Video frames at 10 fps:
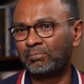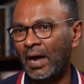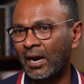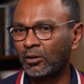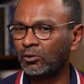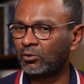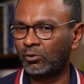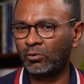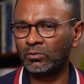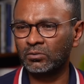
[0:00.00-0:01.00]
Bangalore
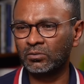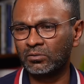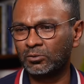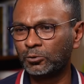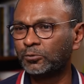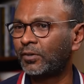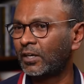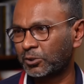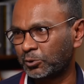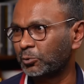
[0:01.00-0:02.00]
grown too
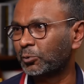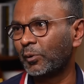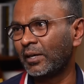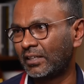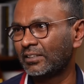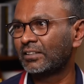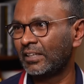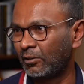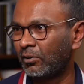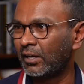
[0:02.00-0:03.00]
fast, too quick.
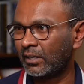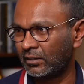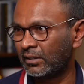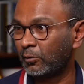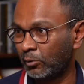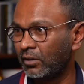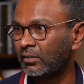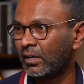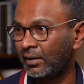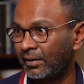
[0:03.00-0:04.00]
You know, like they couldn't
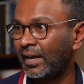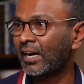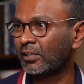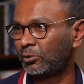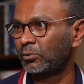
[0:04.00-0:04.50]
react.